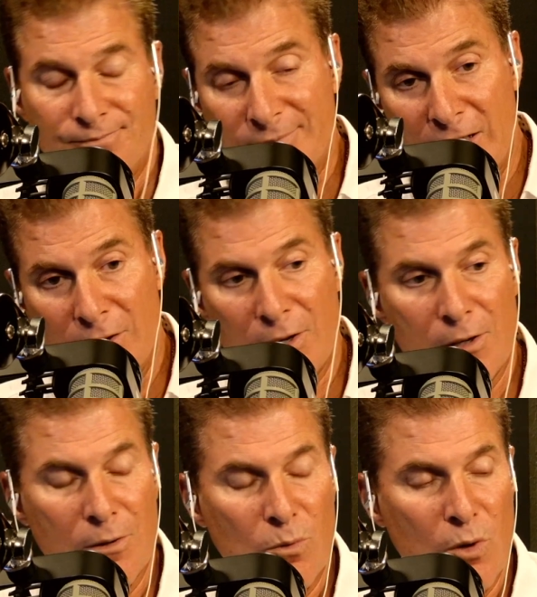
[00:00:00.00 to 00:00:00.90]

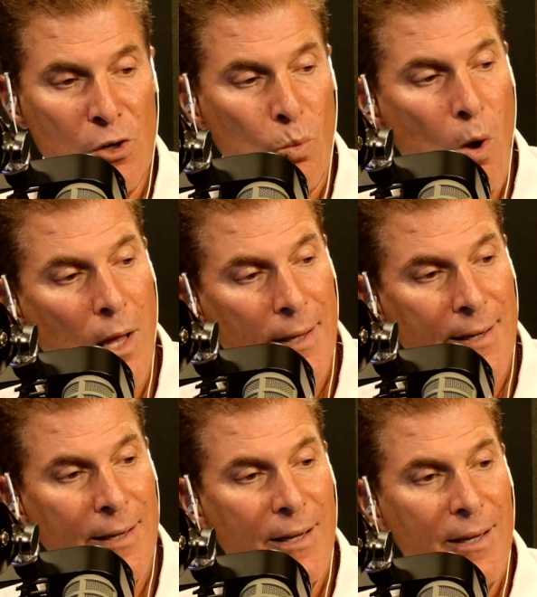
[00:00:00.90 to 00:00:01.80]
your wallet
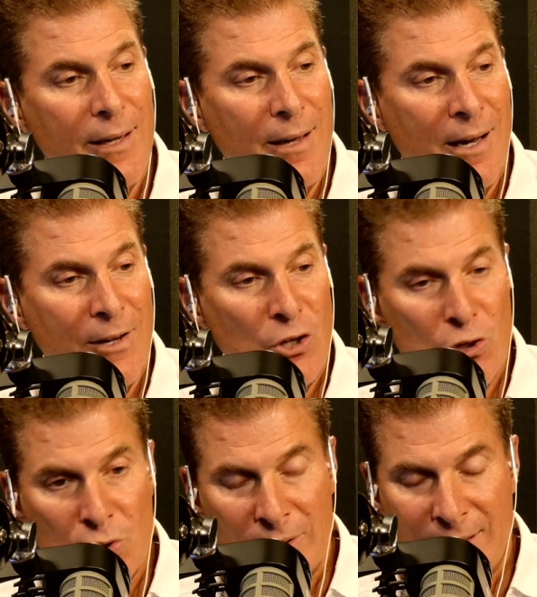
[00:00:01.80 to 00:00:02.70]

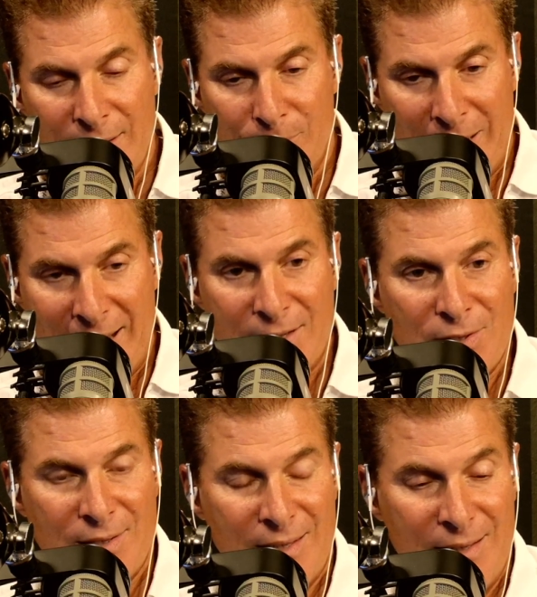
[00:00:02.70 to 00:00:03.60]
usually
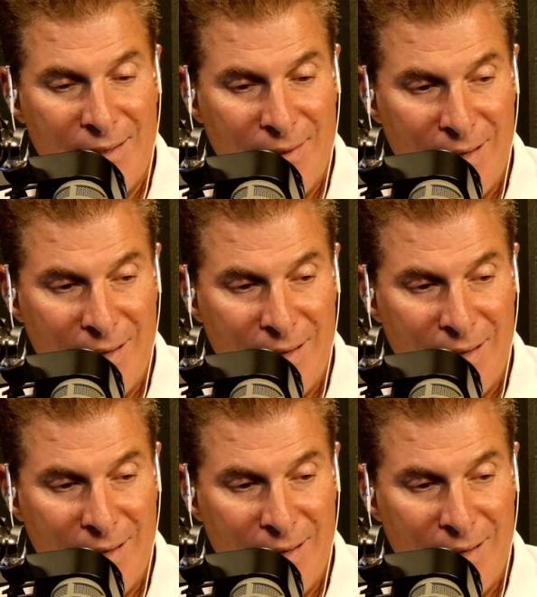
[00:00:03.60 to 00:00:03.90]
makes the